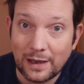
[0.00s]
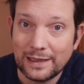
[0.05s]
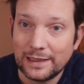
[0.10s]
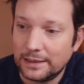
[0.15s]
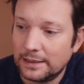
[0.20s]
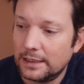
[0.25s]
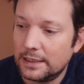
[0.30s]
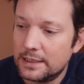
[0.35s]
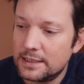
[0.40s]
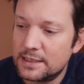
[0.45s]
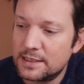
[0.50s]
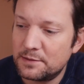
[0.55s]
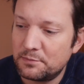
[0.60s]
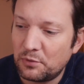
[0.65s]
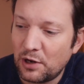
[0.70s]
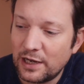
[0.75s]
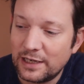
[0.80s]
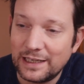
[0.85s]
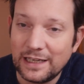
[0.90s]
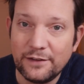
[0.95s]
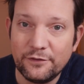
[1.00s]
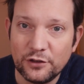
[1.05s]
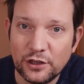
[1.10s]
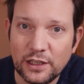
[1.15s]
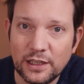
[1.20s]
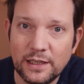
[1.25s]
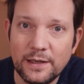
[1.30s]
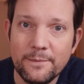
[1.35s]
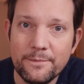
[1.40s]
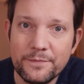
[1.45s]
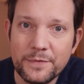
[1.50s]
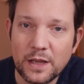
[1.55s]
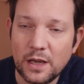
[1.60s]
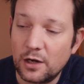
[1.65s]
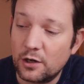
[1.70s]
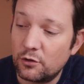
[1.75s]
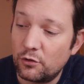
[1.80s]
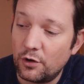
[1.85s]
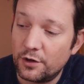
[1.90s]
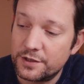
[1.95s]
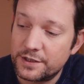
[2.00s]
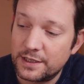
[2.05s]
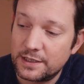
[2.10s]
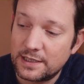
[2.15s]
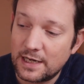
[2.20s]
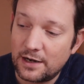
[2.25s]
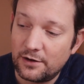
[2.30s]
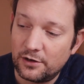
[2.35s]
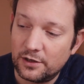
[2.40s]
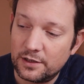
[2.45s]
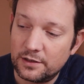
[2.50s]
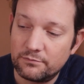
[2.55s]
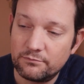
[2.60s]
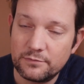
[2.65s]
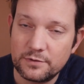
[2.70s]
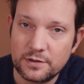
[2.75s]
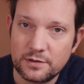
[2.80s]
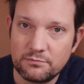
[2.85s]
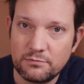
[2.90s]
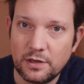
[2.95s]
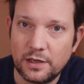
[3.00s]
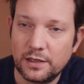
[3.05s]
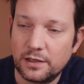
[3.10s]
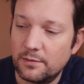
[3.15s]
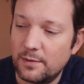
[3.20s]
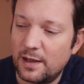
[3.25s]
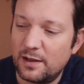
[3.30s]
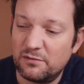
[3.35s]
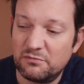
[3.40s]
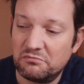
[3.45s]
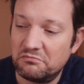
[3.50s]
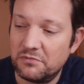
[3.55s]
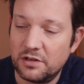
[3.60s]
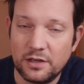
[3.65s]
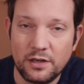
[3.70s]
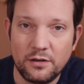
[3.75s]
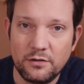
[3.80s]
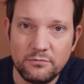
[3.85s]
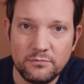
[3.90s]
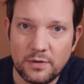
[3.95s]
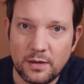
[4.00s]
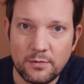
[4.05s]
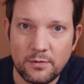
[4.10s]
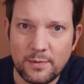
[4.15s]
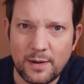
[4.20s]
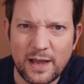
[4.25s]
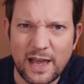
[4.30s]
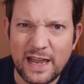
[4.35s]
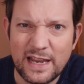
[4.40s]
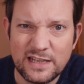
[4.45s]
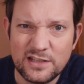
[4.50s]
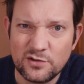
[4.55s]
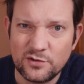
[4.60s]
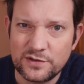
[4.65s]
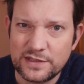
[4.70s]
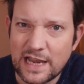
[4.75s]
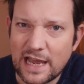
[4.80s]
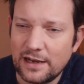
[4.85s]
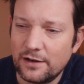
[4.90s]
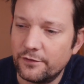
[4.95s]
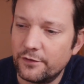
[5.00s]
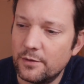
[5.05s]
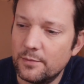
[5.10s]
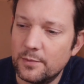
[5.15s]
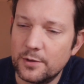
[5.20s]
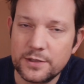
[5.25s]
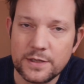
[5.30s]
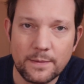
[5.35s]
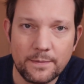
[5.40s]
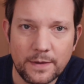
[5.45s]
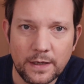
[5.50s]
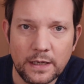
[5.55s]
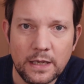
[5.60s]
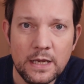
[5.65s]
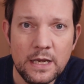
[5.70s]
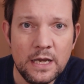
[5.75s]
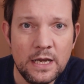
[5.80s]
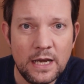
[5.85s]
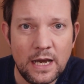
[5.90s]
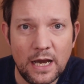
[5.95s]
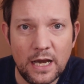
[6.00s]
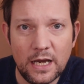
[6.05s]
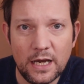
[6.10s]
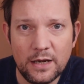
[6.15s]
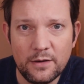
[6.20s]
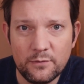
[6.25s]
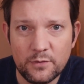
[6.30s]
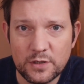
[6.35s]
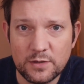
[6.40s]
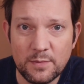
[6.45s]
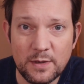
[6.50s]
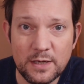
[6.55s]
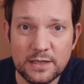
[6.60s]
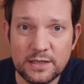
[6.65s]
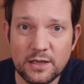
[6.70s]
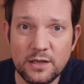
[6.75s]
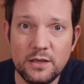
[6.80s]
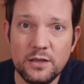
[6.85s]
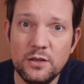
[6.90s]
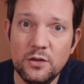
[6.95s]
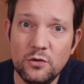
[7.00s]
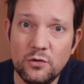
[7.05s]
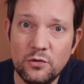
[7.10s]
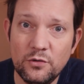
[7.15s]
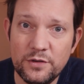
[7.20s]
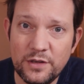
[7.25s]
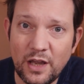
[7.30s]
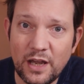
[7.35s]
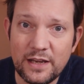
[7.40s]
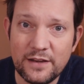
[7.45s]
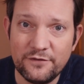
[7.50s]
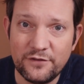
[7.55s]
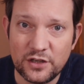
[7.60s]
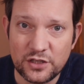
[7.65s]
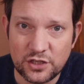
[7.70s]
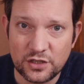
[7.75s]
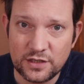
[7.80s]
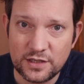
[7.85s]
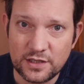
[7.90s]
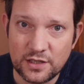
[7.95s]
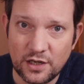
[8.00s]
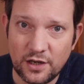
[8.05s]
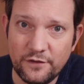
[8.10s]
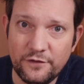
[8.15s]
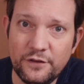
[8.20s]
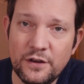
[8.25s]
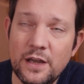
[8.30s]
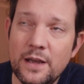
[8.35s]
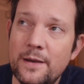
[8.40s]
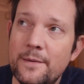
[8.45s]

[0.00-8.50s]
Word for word: L E Ds spread evenly across this area. There's like about, I don't know, maybe about eight or ten of them or something, uh, which means that your night vision stuff